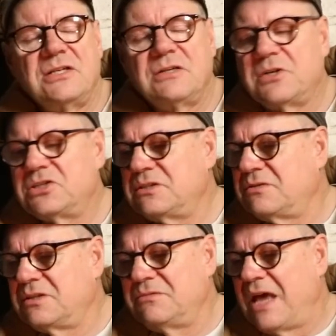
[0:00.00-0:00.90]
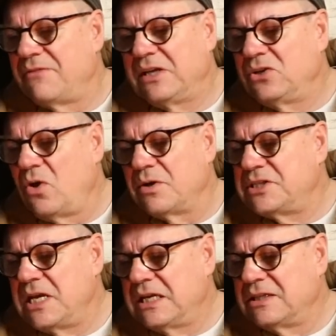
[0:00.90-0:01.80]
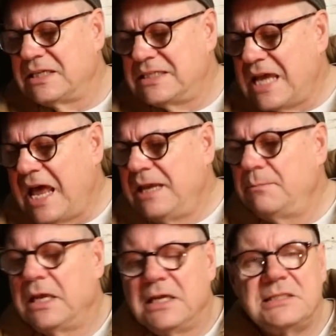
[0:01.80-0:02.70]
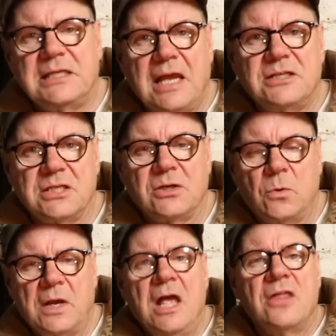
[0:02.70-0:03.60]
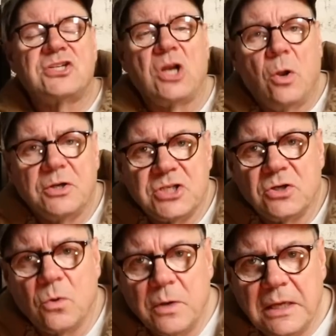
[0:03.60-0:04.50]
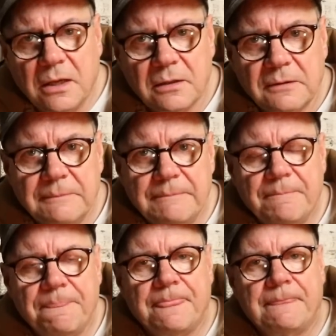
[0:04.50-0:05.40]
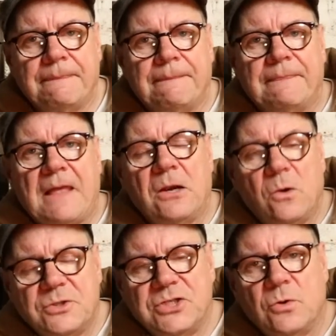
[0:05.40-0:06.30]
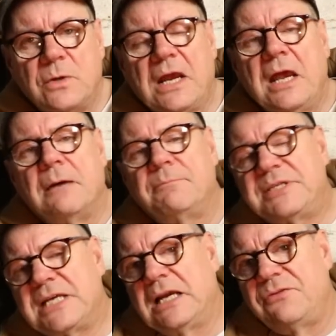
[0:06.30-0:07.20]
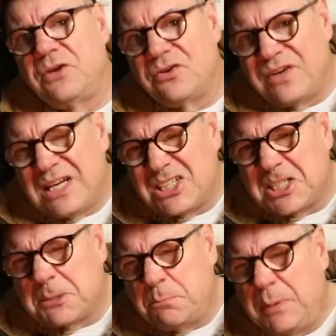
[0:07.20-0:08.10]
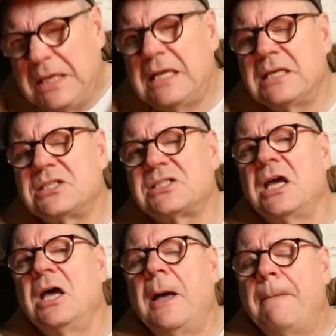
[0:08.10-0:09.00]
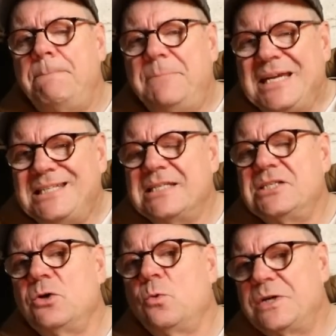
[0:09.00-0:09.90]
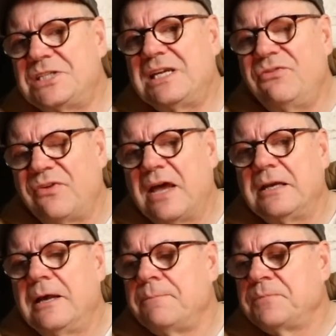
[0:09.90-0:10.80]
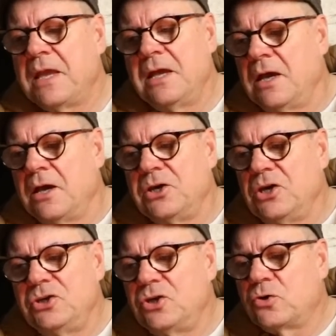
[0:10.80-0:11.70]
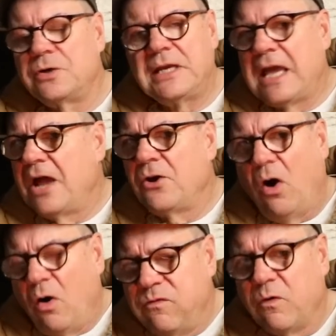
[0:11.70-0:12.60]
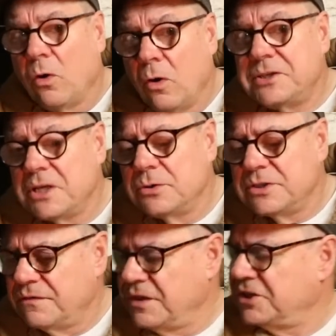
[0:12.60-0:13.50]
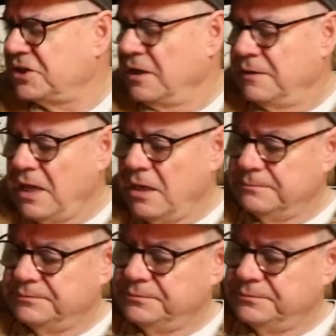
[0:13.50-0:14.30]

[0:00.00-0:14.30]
Because having not taken the time to get to know it. There's a lot to know here. A lot to know here, and particularly if you're an experienced, peated whisky fan, you're going to get an awful lot out of this. Now,